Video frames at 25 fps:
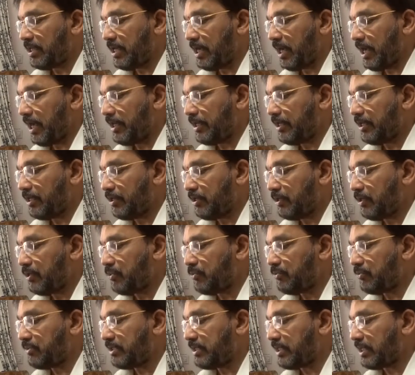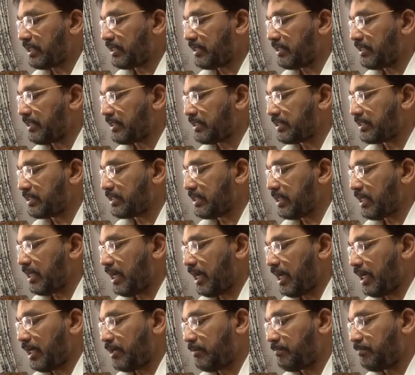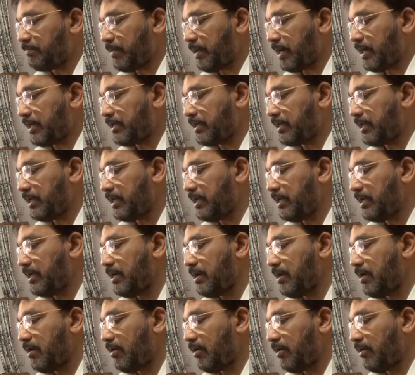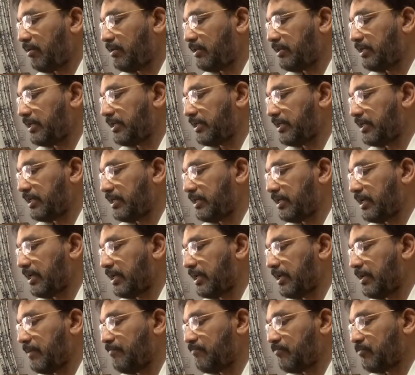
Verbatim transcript: and new techniques and partly on the degree